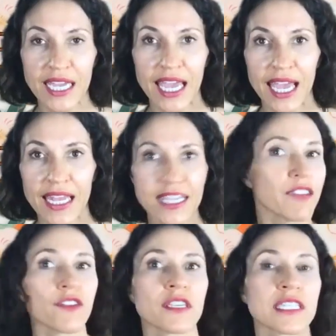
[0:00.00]
and
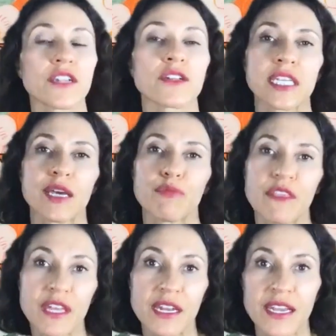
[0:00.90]
give you this little tip.
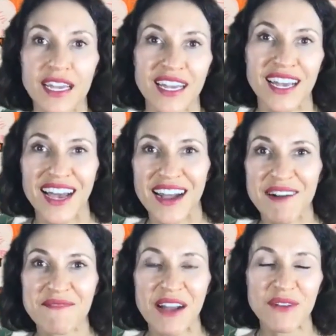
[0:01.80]
And then
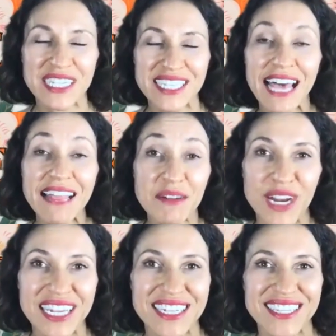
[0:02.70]
um, I want to celebrate.